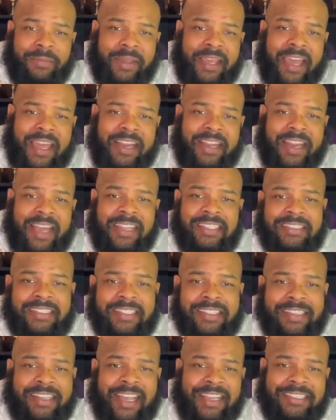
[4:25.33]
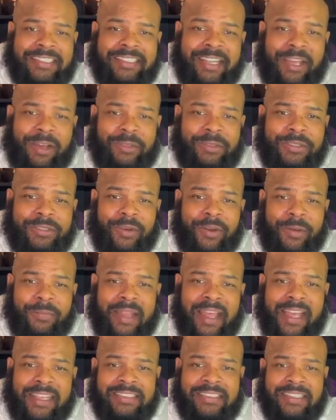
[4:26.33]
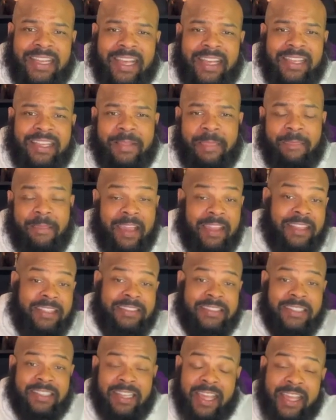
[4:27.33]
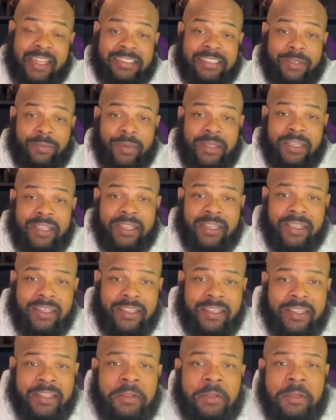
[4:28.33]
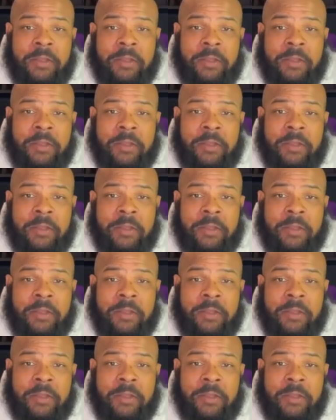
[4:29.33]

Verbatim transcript: we had a nice nice snowstorm last night. At least in Lansing, we did.